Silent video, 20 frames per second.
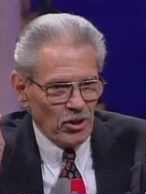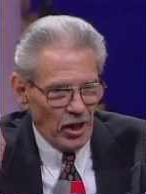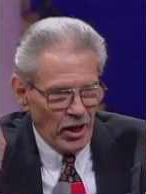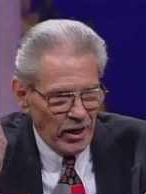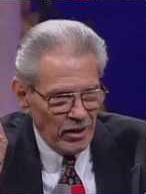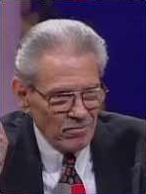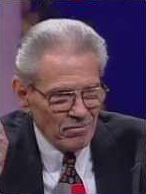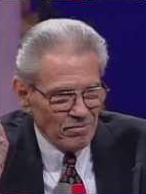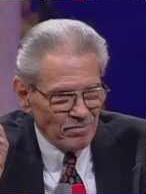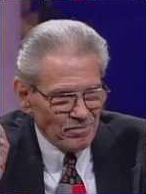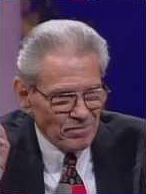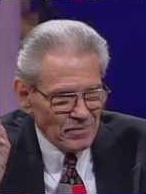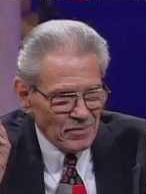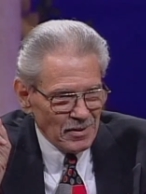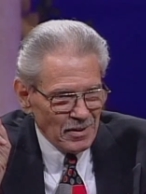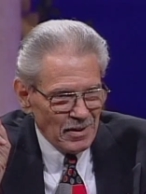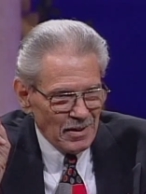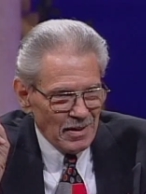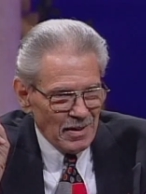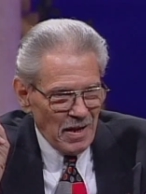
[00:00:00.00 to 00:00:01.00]
night,
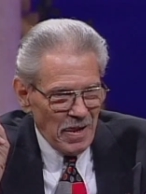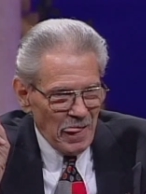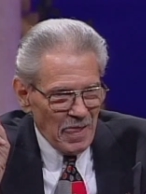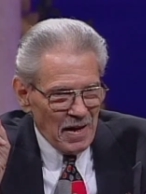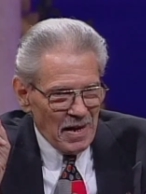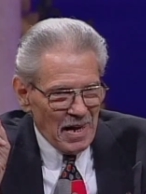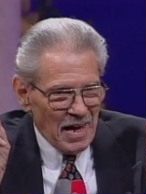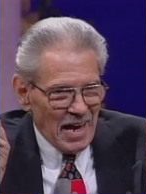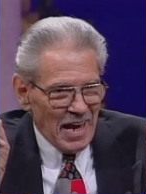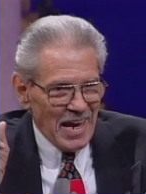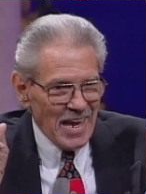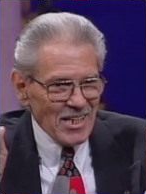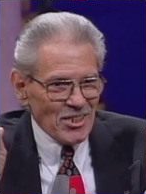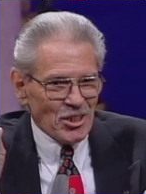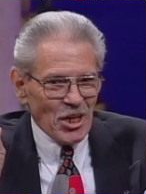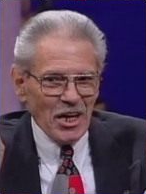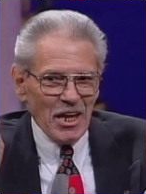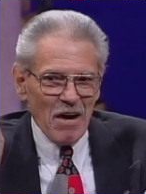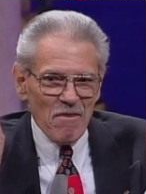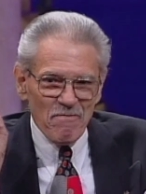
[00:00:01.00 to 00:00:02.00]
he's
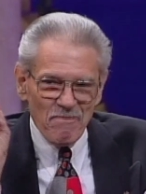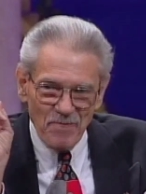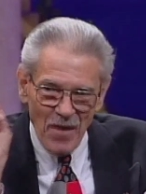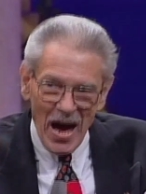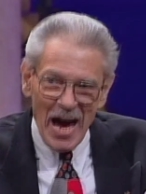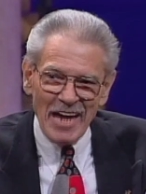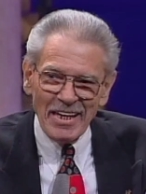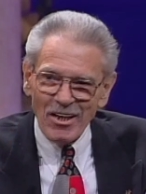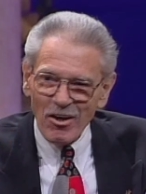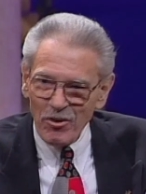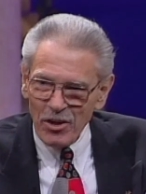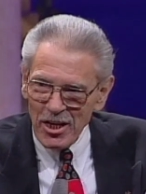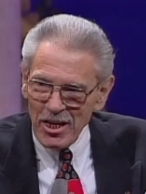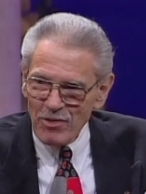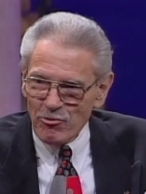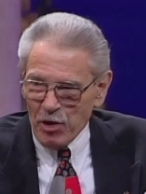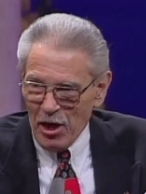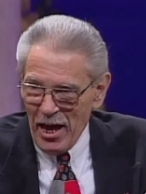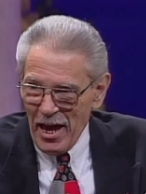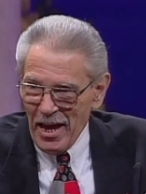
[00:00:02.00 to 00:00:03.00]
got a fight on
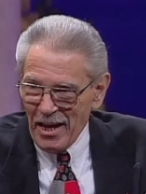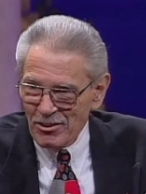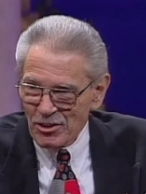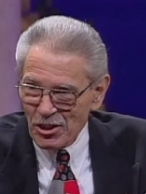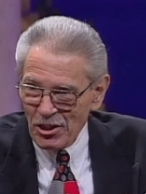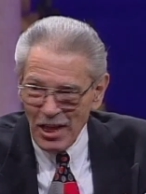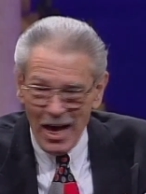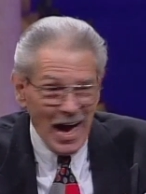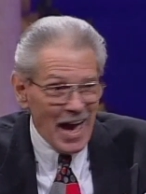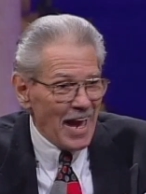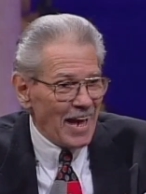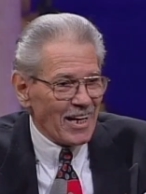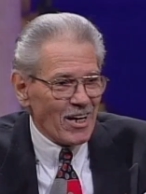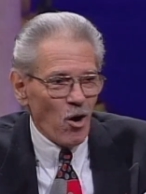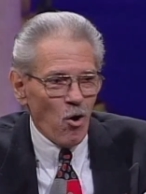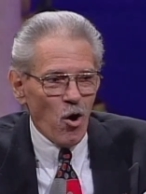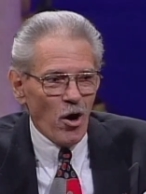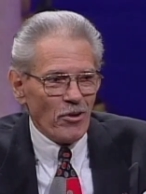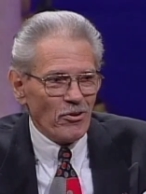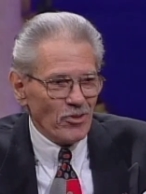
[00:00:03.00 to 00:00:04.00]
his hands because I ain't
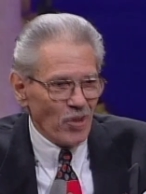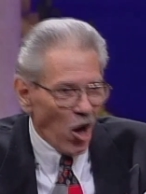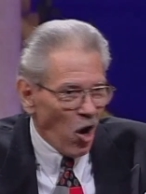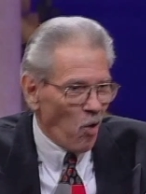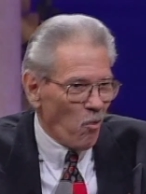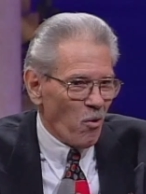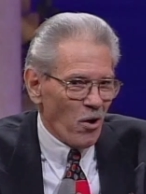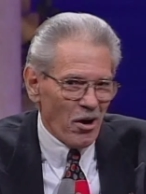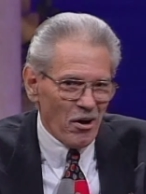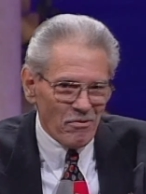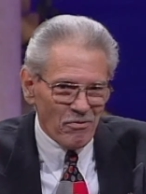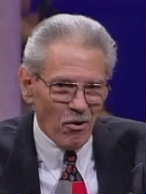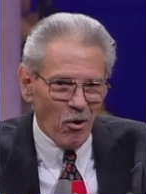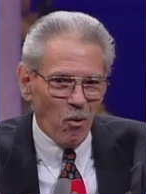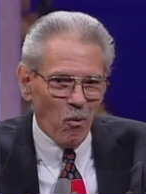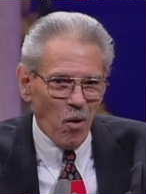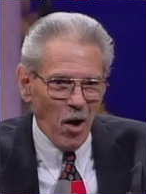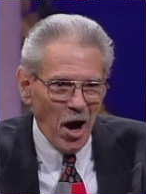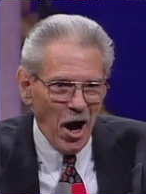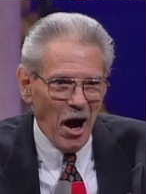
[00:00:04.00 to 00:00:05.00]
going nowhere for
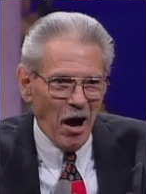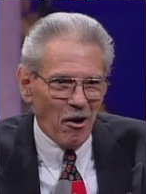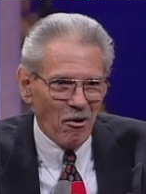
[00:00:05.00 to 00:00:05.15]
a while.